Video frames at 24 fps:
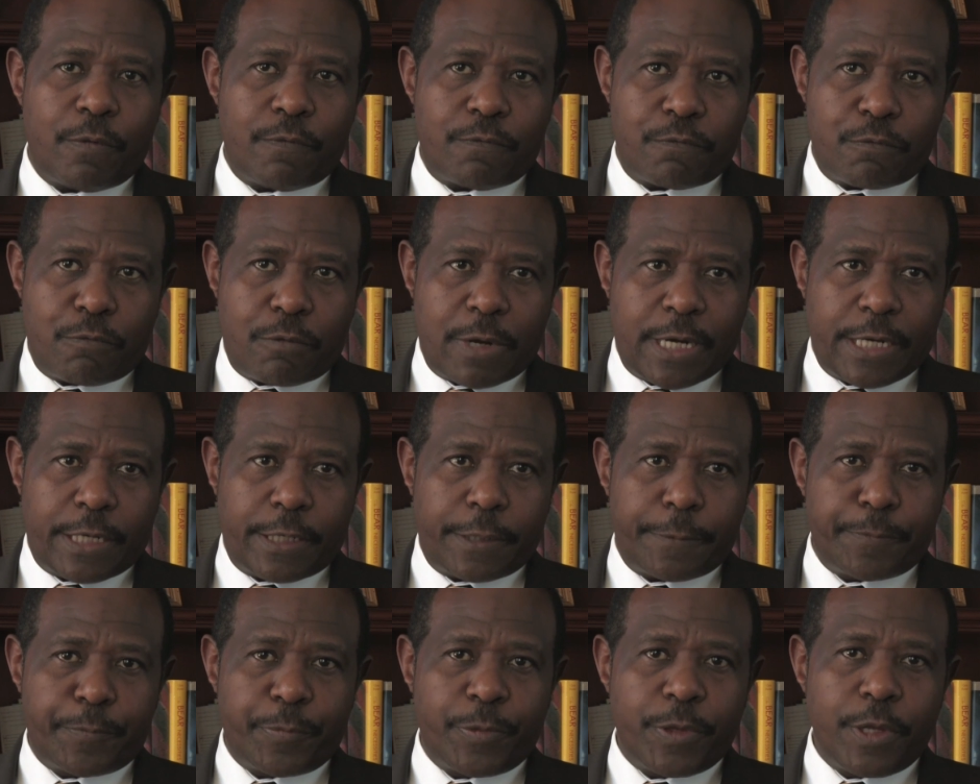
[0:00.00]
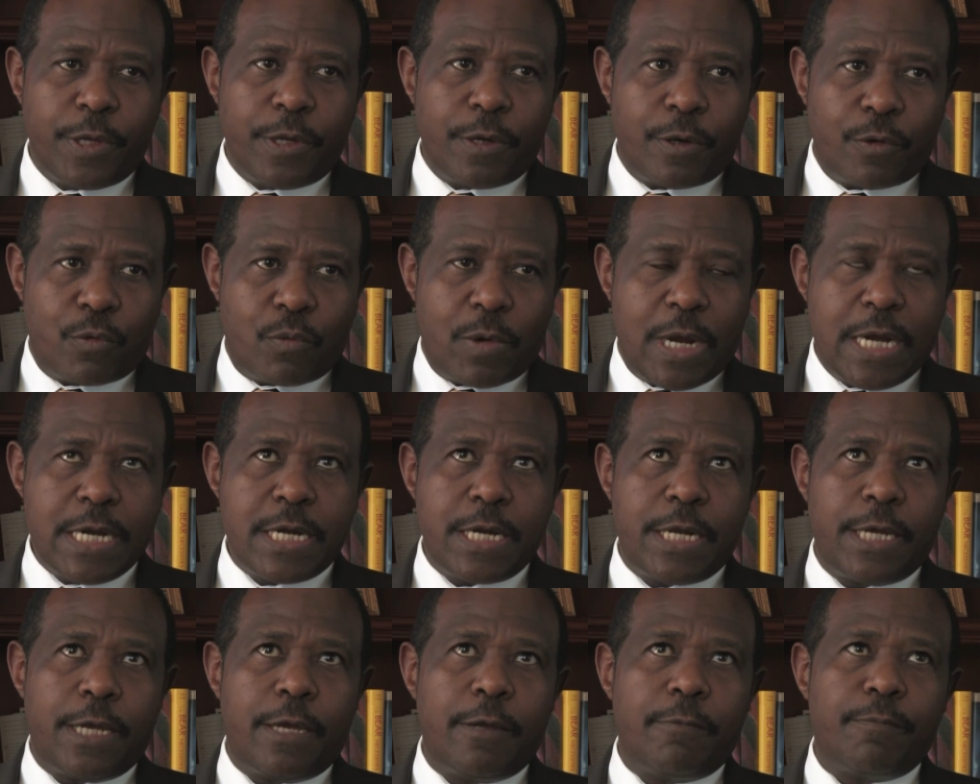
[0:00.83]
of Rwanda.
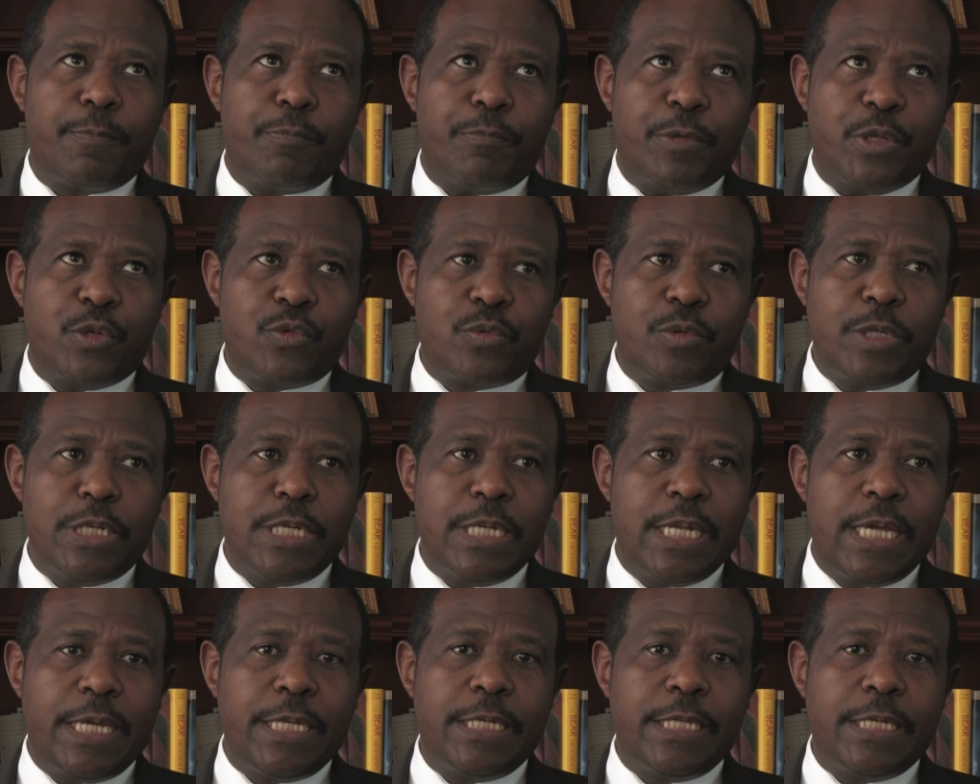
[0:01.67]
Rwanda, between